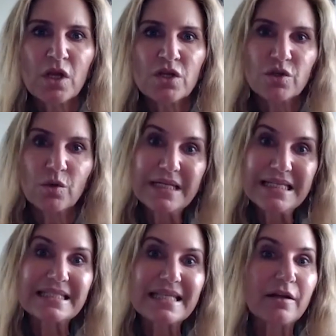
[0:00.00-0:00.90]
So
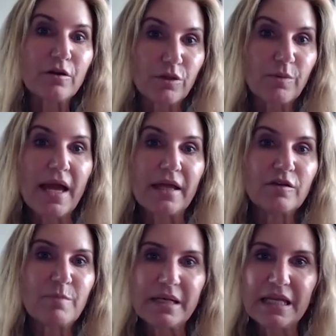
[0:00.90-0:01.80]
insider threat,
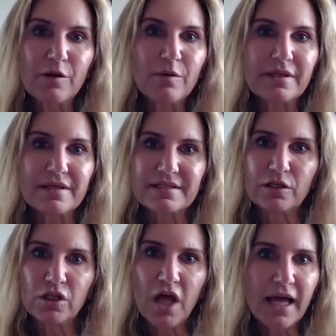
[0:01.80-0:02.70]
you've been hearing this a
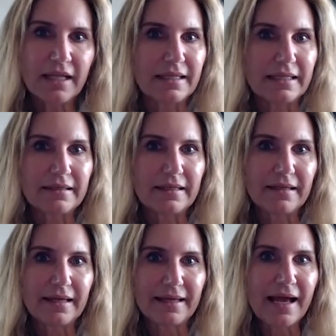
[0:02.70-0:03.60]
lot lately.
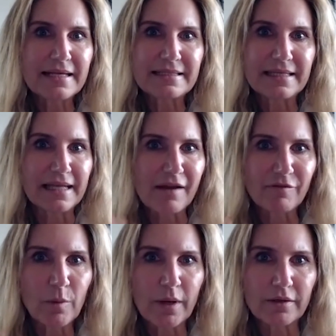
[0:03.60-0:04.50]
Like I see it
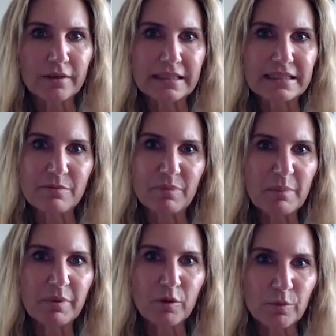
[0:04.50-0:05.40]
everywhere on LinkedIn.
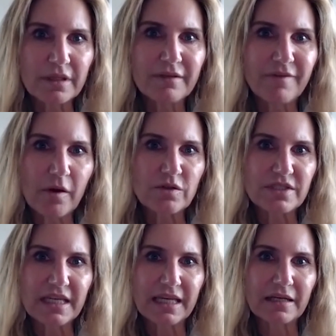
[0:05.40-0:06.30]
People are really
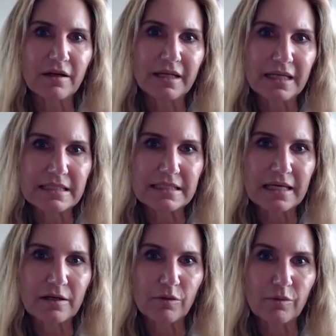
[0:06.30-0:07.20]
focusing in on
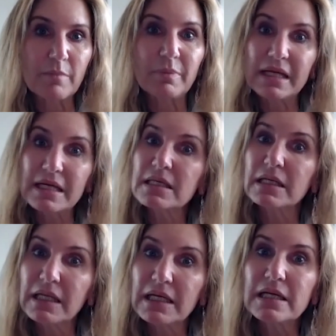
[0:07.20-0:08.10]
insider threat because it
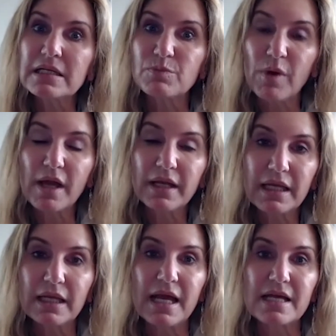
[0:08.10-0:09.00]
is brought
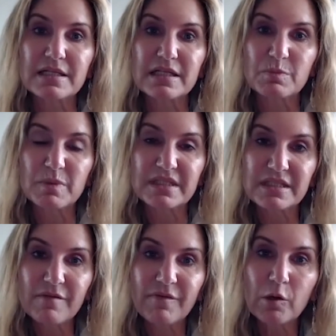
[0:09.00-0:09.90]
in as a
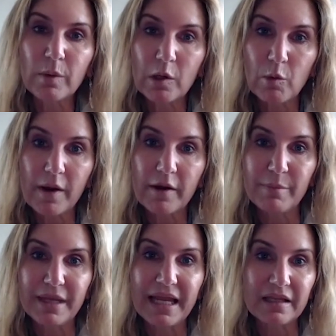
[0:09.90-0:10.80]
specific
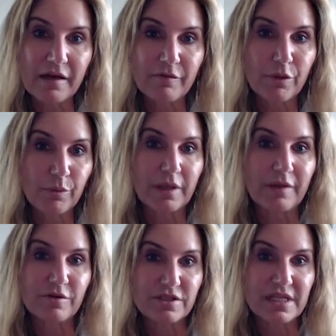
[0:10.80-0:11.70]
requirement at level 3
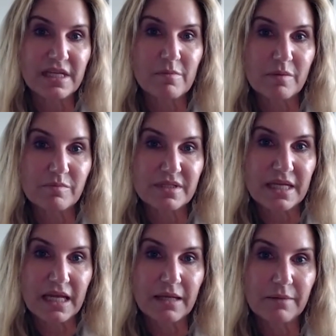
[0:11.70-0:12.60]
for CMMC.